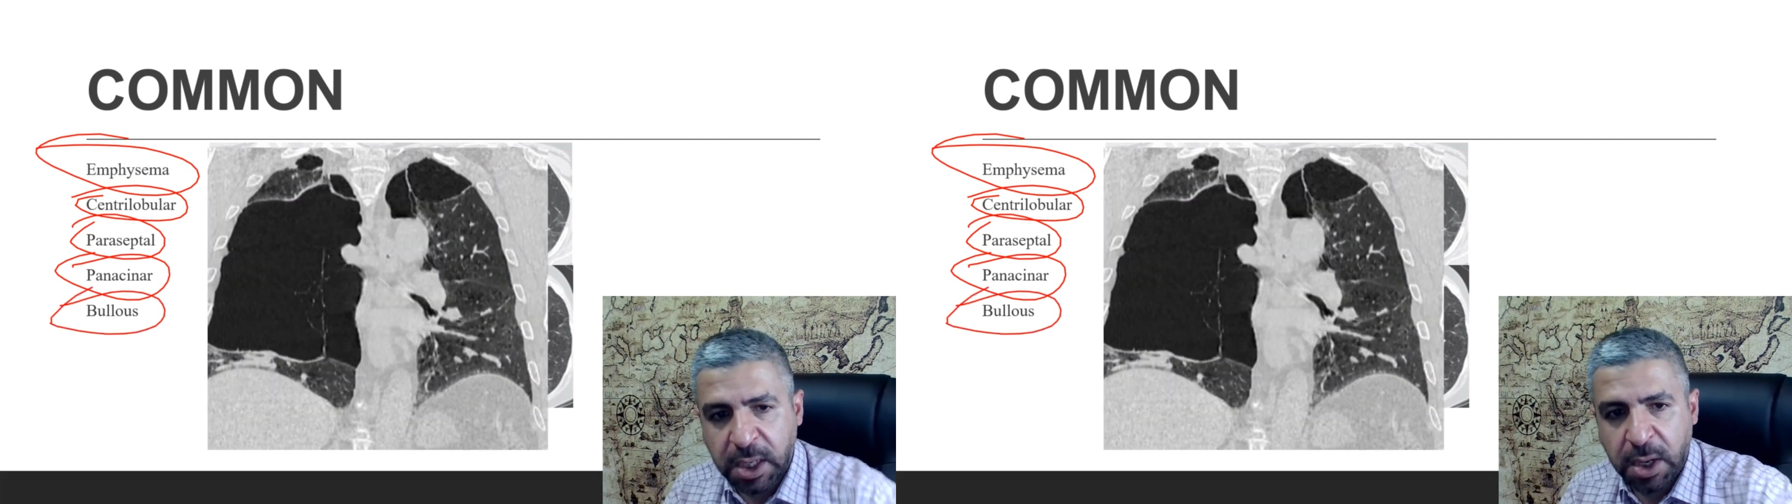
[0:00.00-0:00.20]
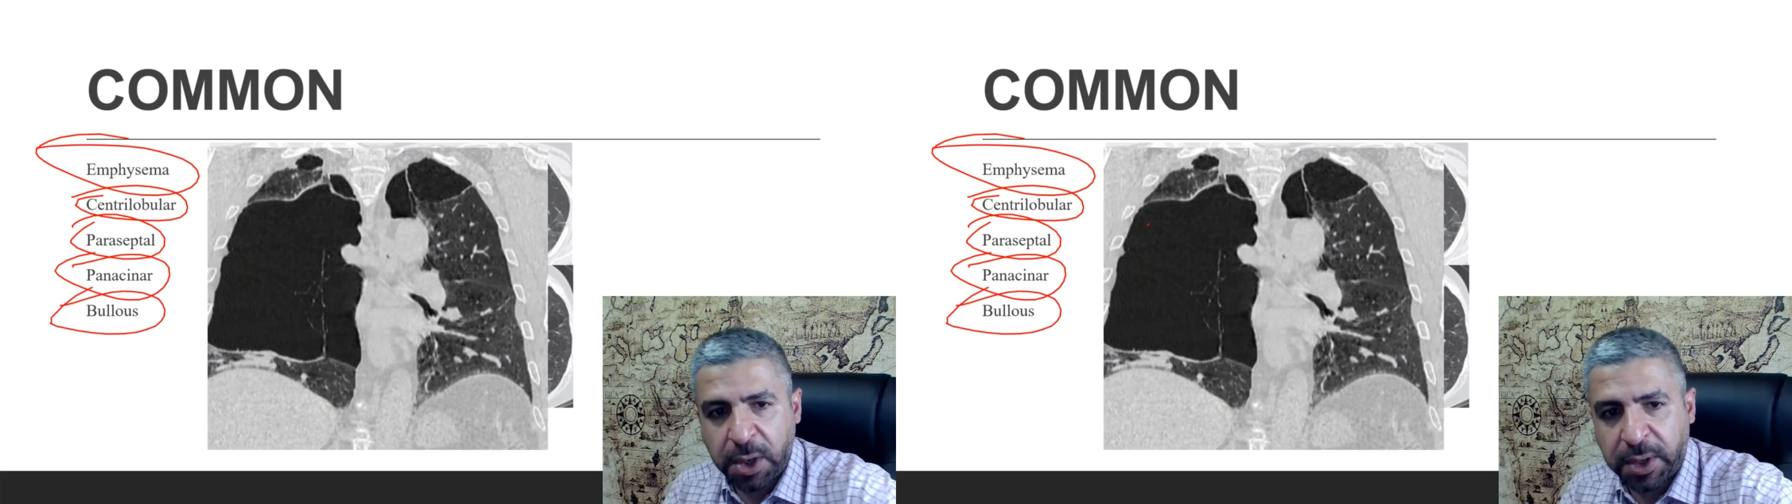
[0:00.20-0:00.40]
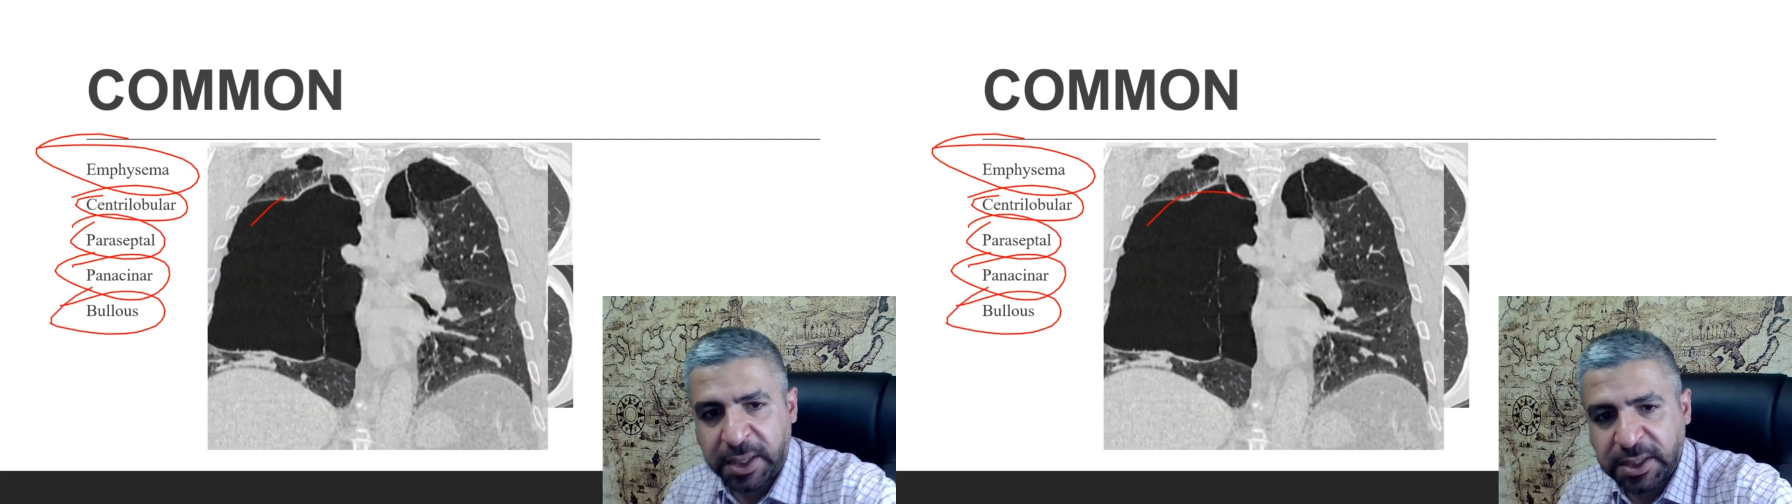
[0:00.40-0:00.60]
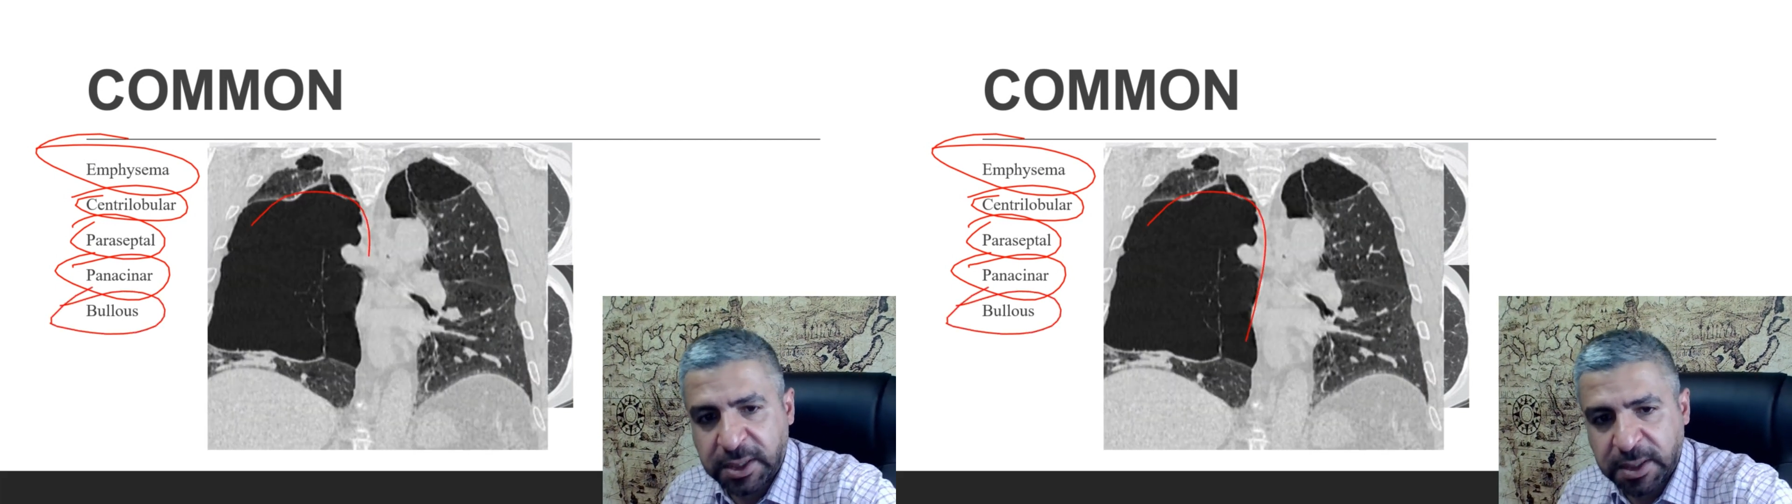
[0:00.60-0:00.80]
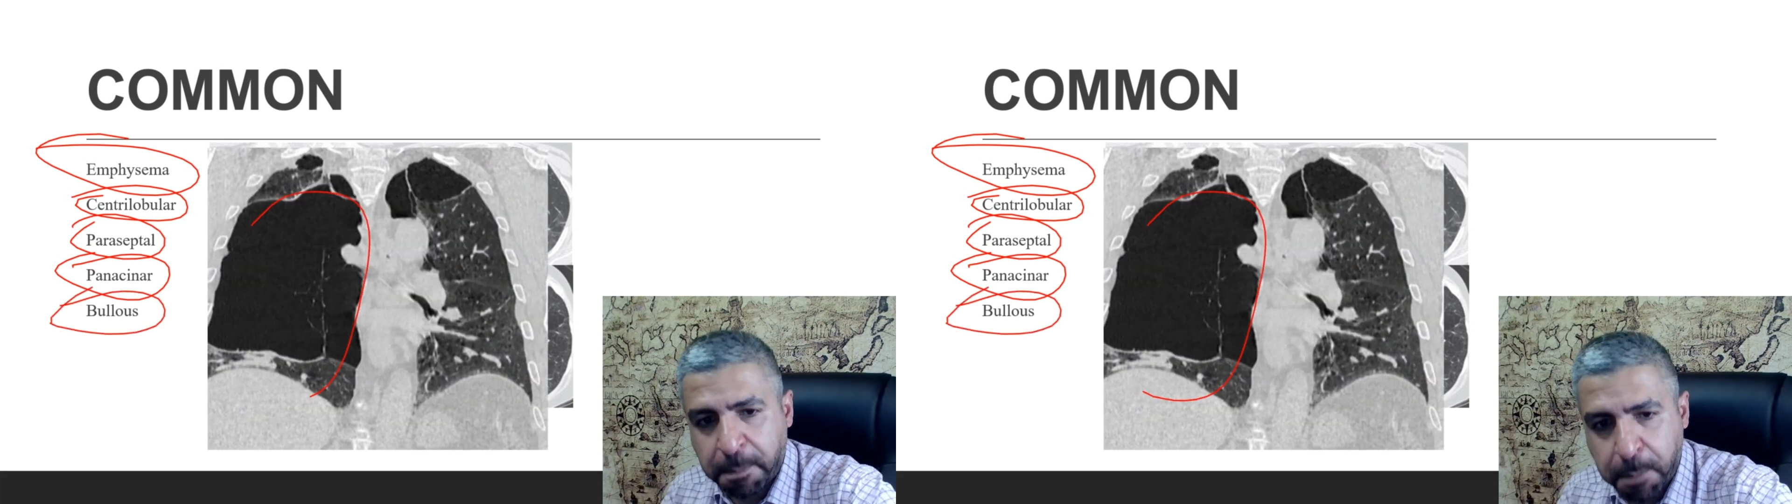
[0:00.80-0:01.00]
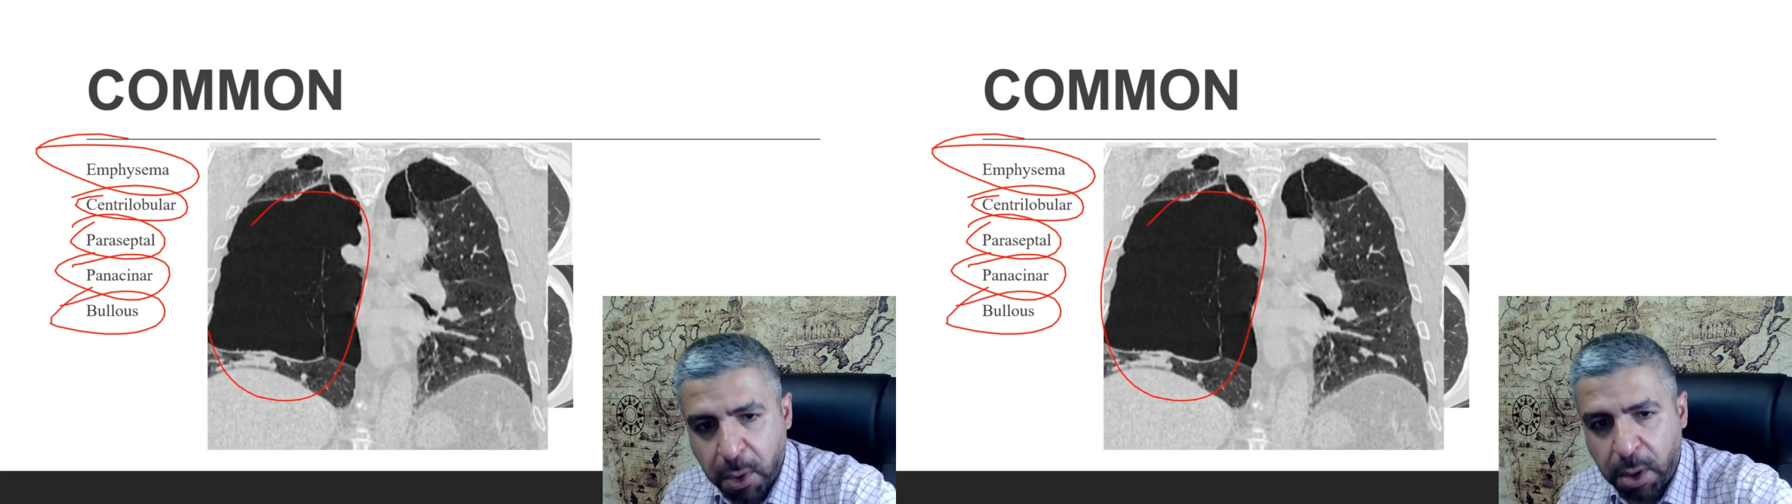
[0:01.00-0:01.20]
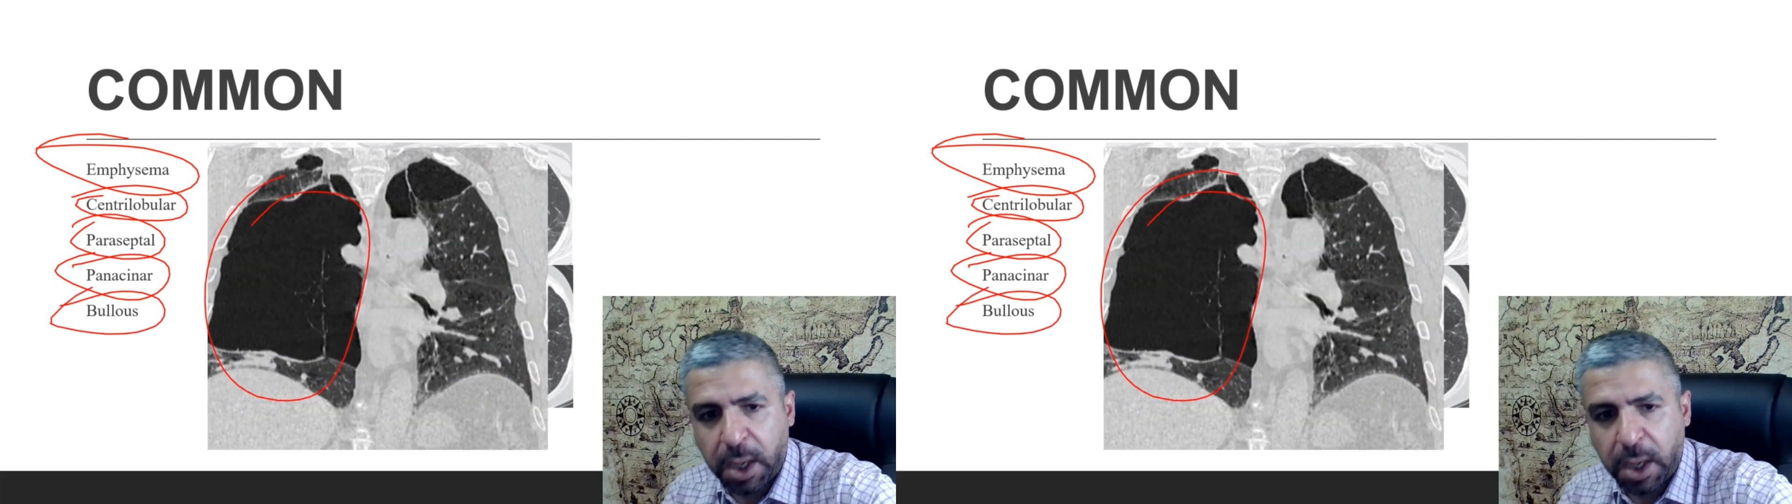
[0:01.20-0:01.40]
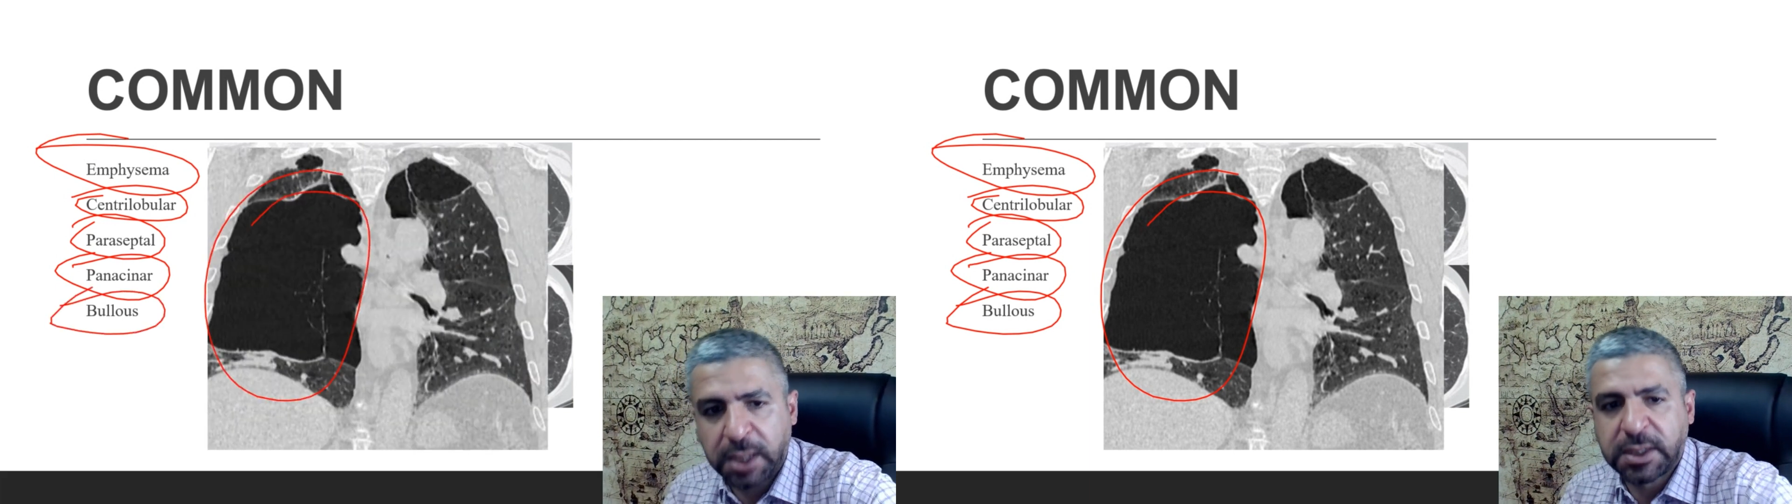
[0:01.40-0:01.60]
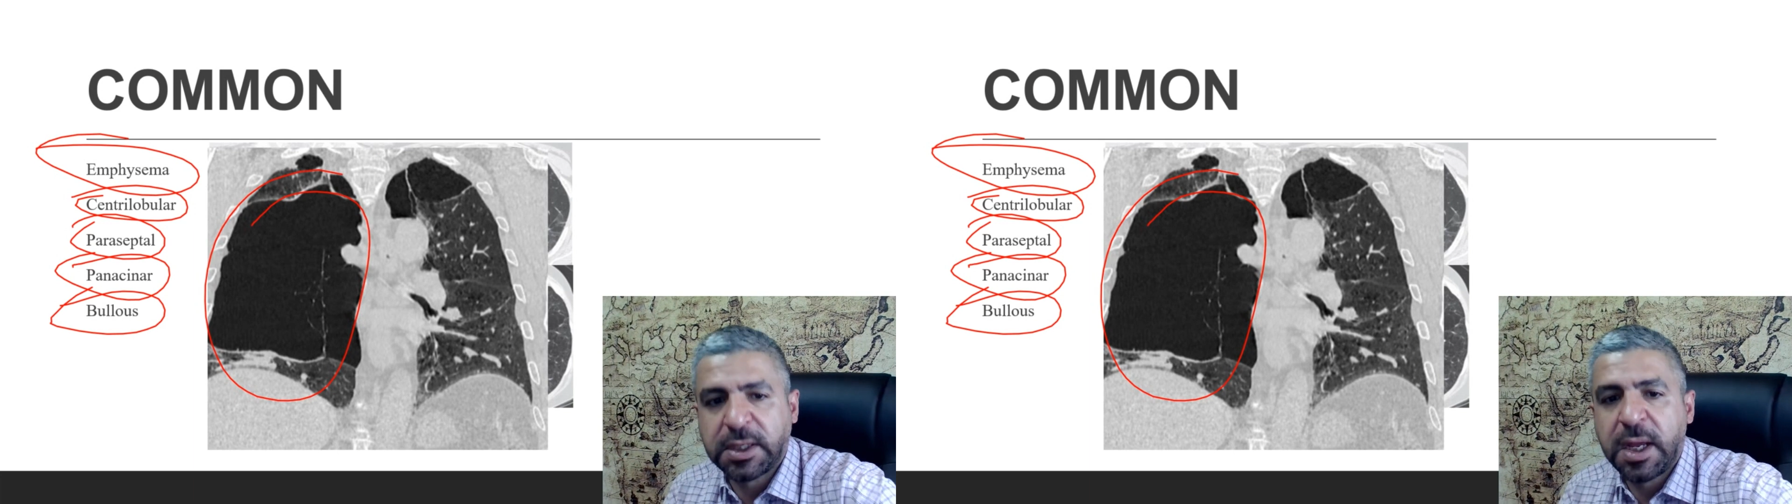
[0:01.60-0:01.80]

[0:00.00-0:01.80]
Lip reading: You can see it's a bullous